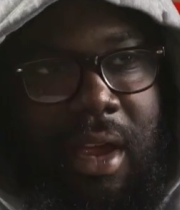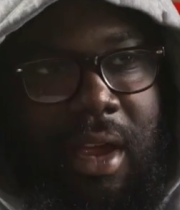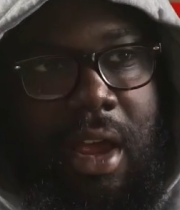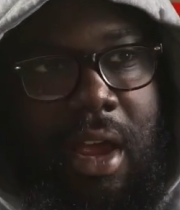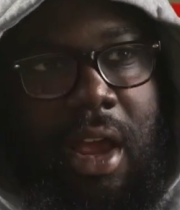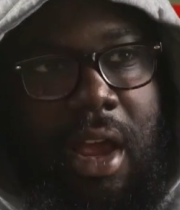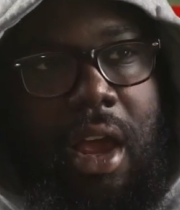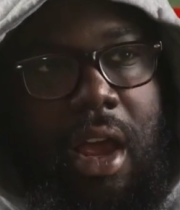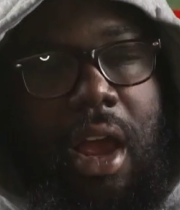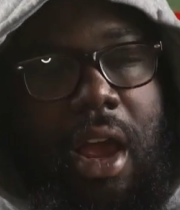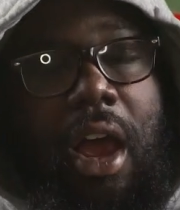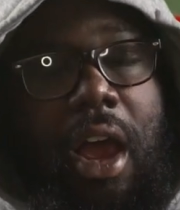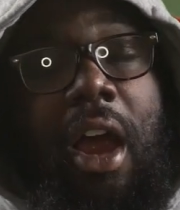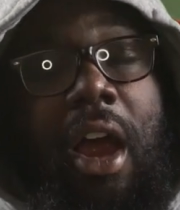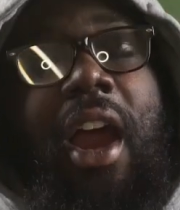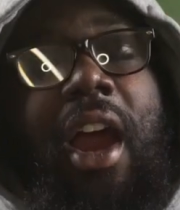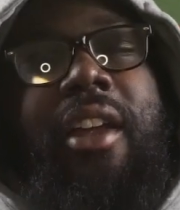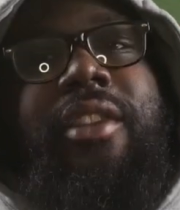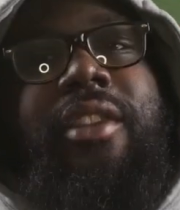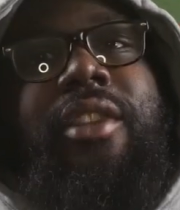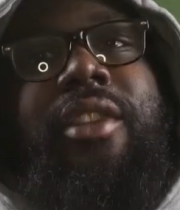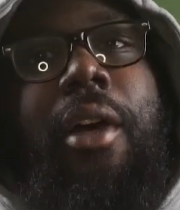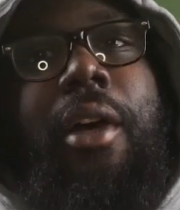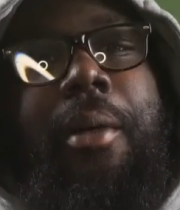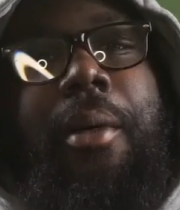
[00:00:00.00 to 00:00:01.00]
All right,
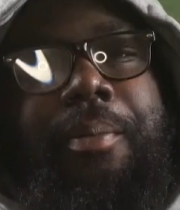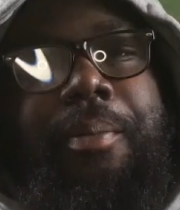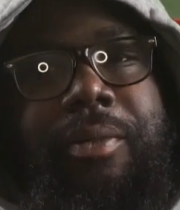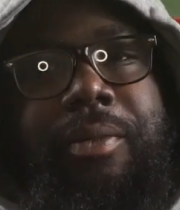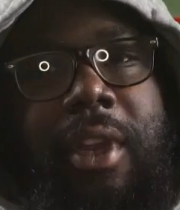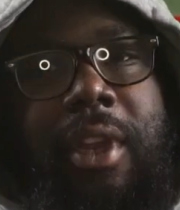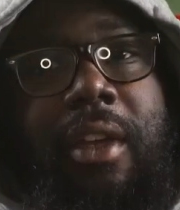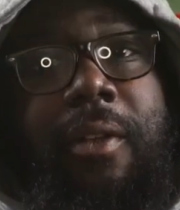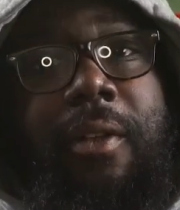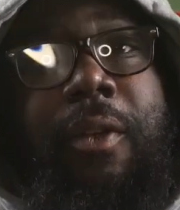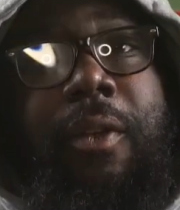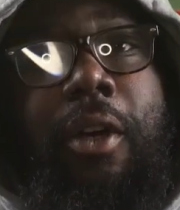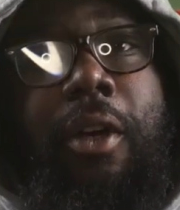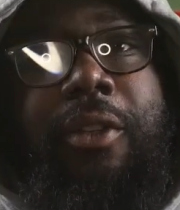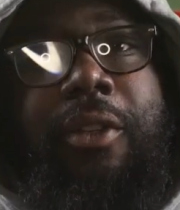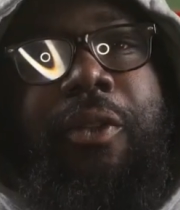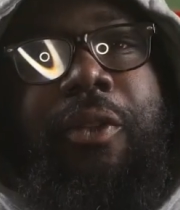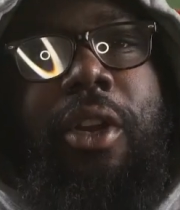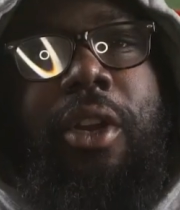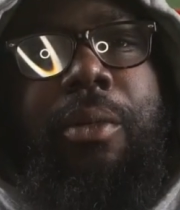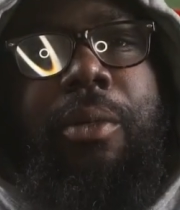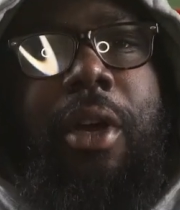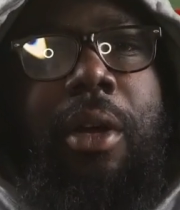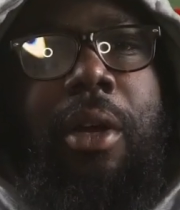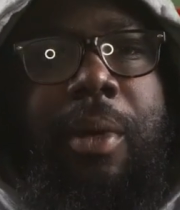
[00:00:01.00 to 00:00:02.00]
so first video
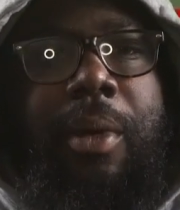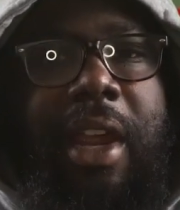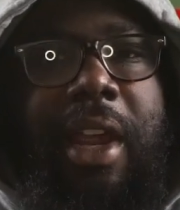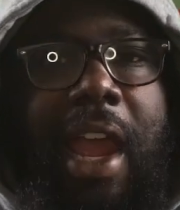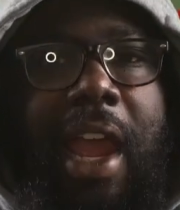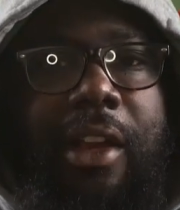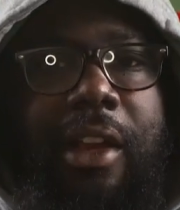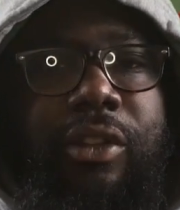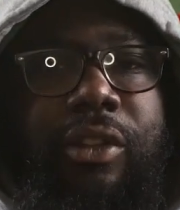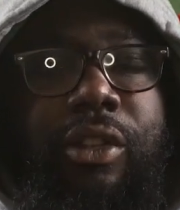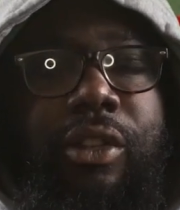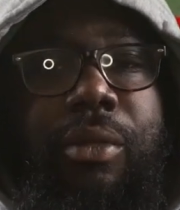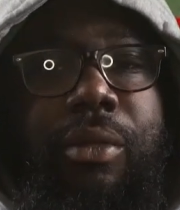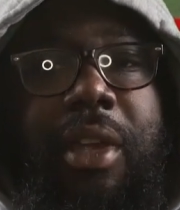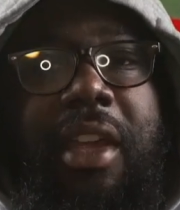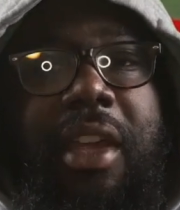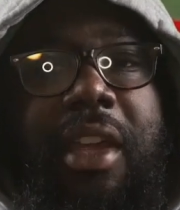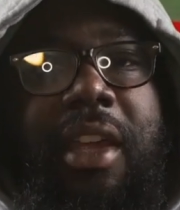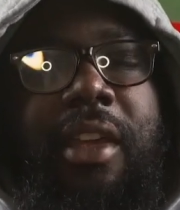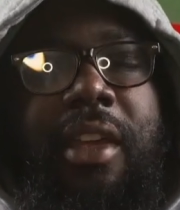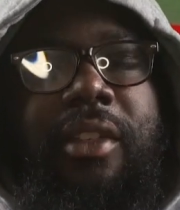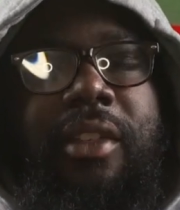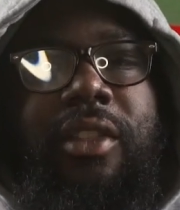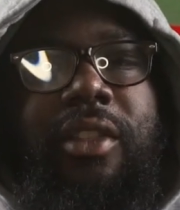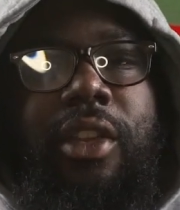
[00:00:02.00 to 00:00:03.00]
we're gonna react to
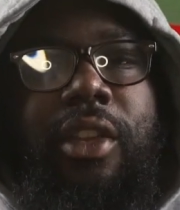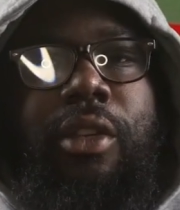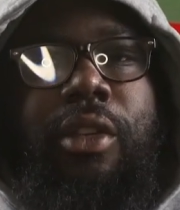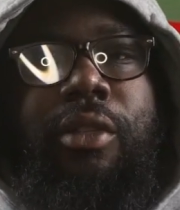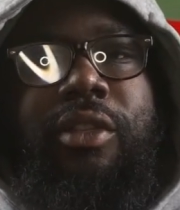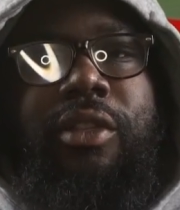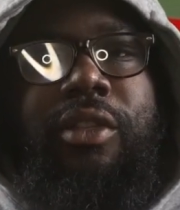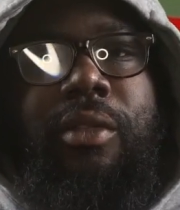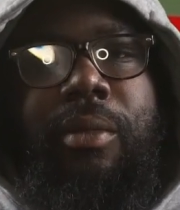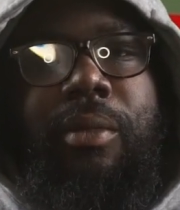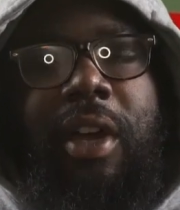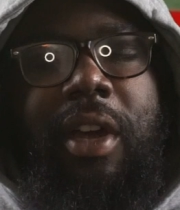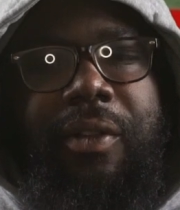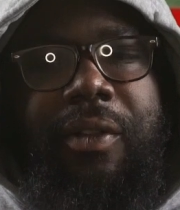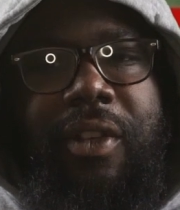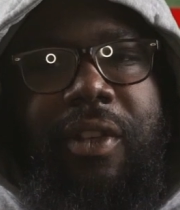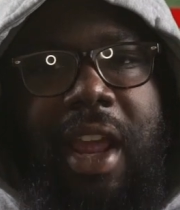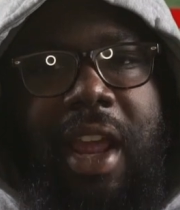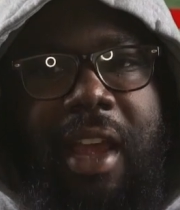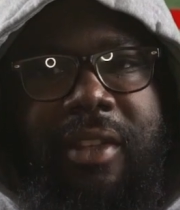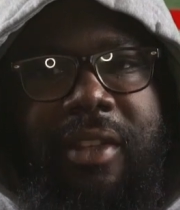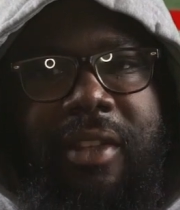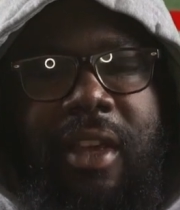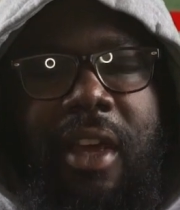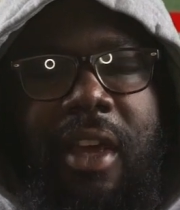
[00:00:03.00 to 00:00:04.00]
is the Houston
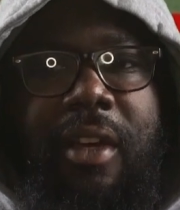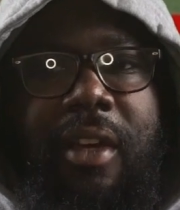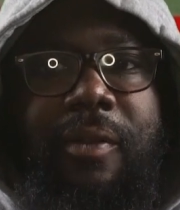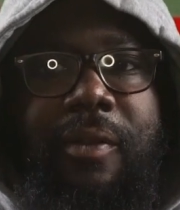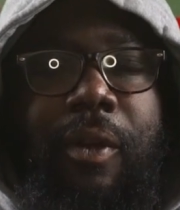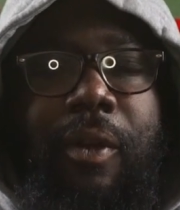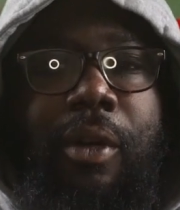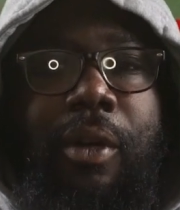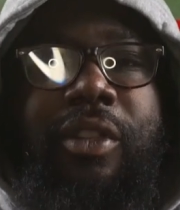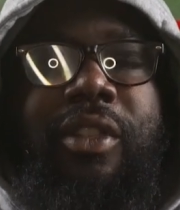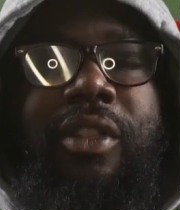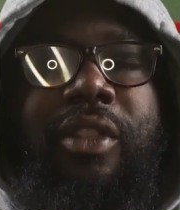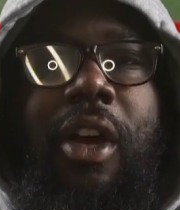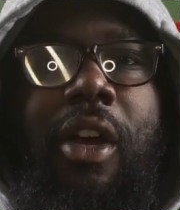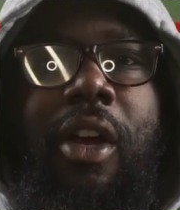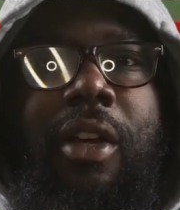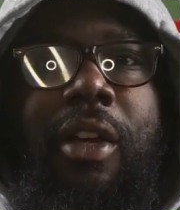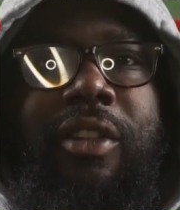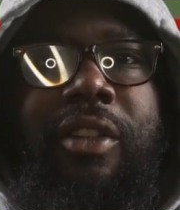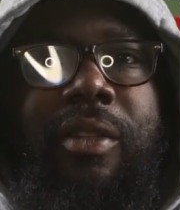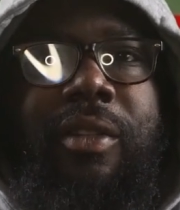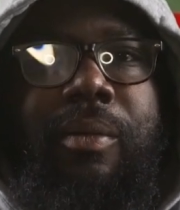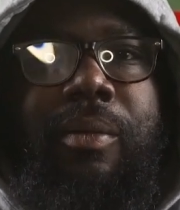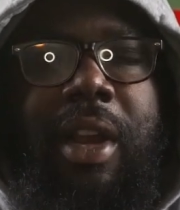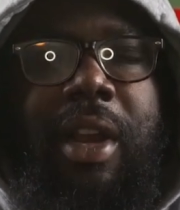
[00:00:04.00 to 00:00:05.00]
Roughnecks versus the
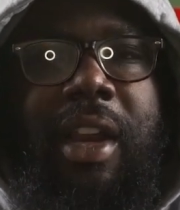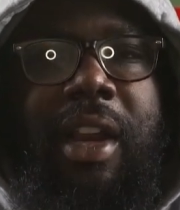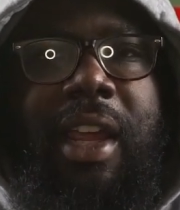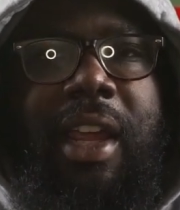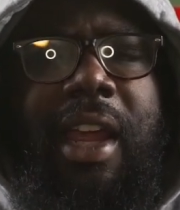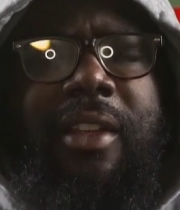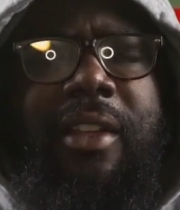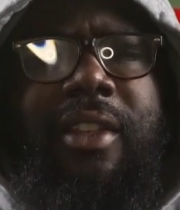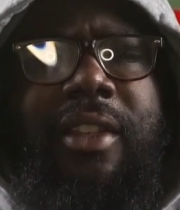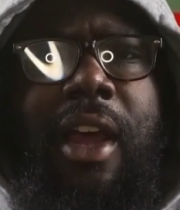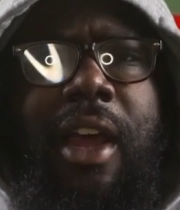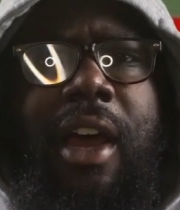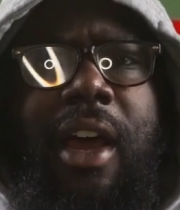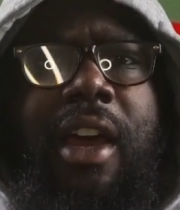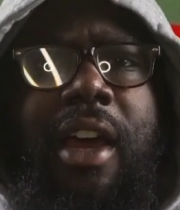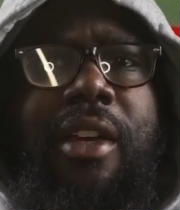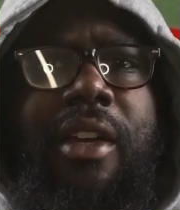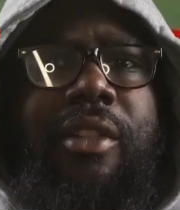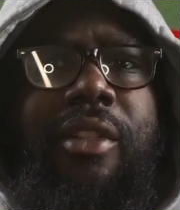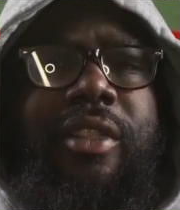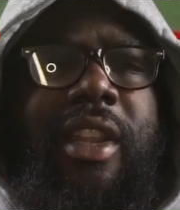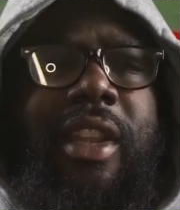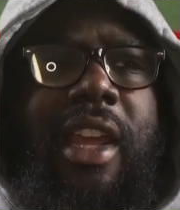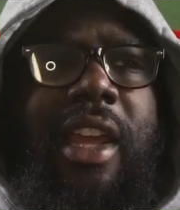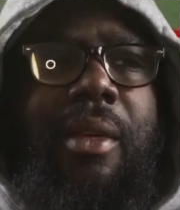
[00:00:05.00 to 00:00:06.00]
Arlington Renegades. Now I
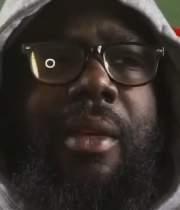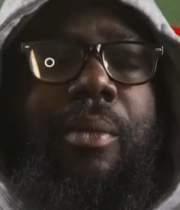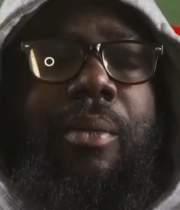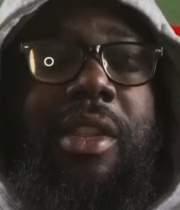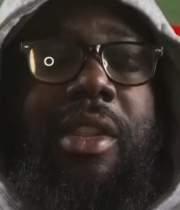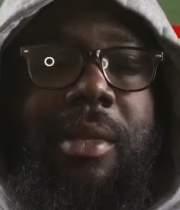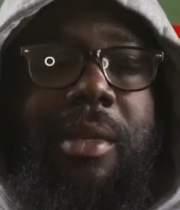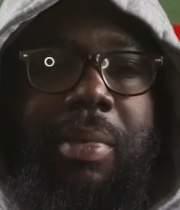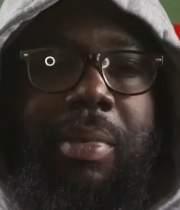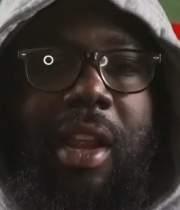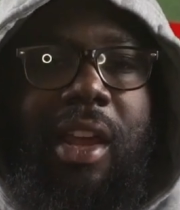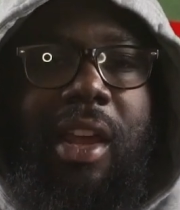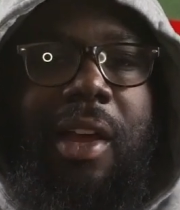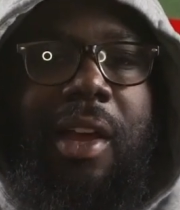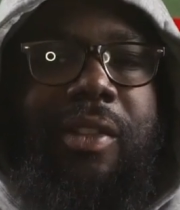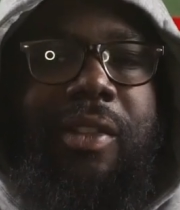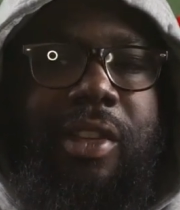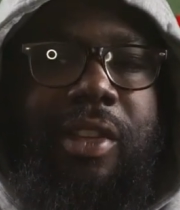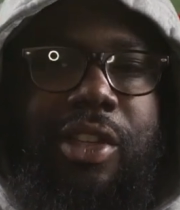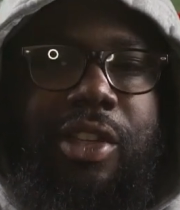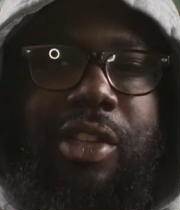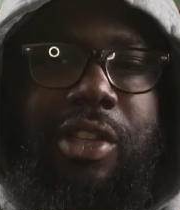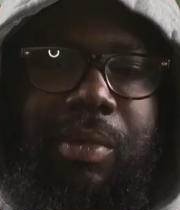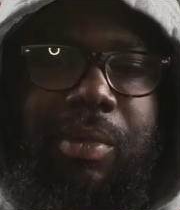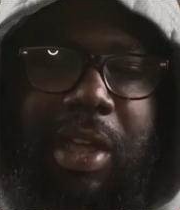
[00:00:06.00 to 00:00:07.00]
understand with the playoff
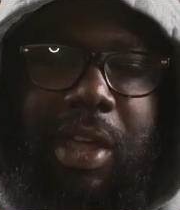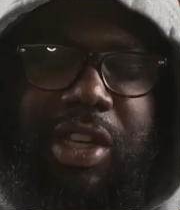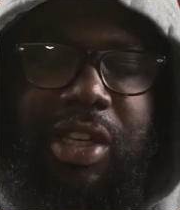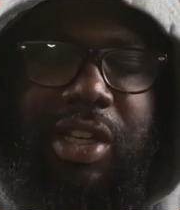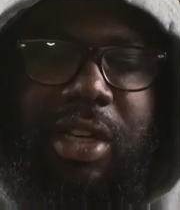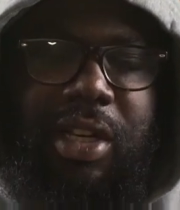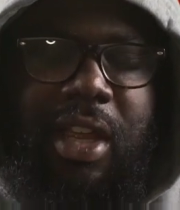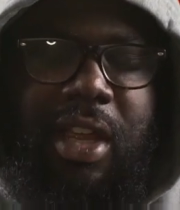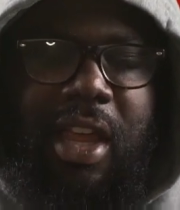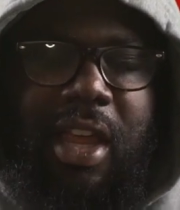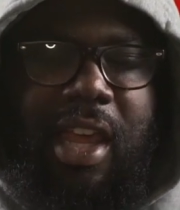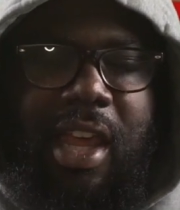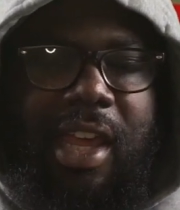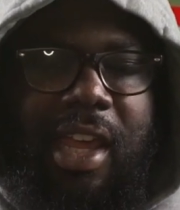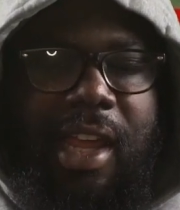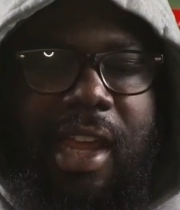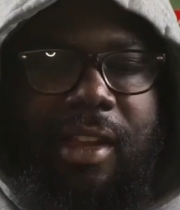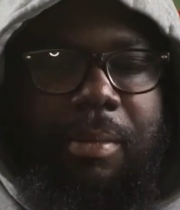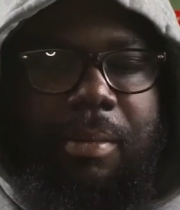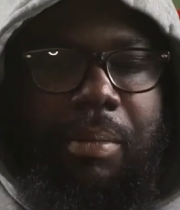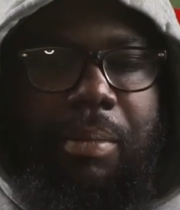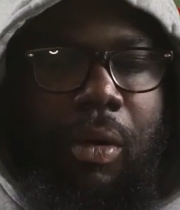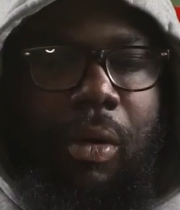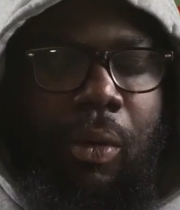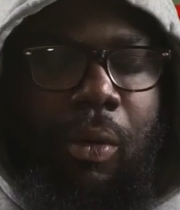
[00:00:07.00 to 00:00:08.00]
situation, it's
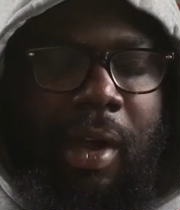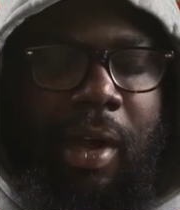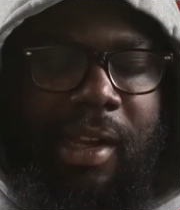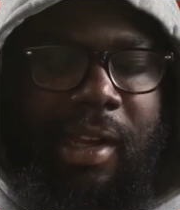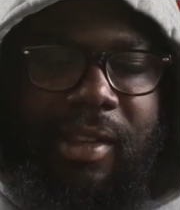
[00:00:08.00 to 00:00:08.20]
points,